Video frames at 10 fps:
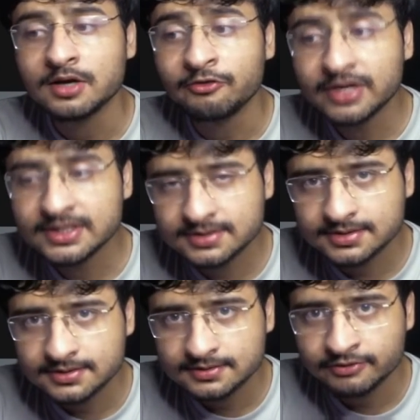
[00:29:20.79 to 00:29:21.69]

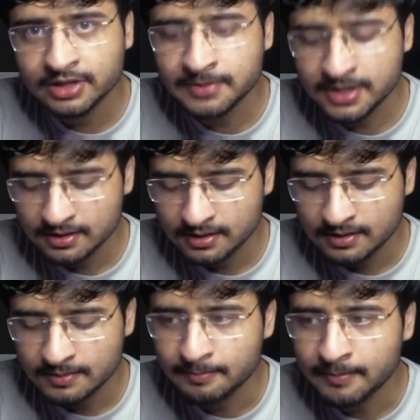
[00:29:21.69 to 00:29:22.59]
Width will be
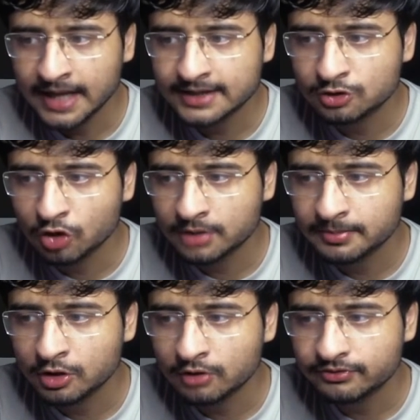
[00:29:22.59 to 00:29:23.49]

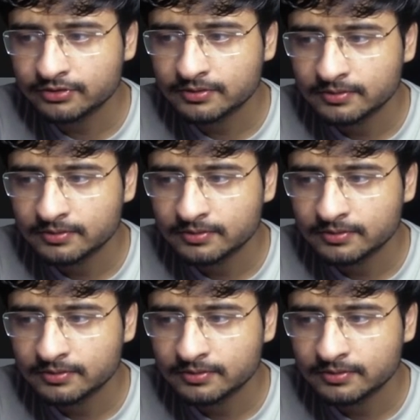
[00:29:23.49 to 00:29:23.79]
math.min of,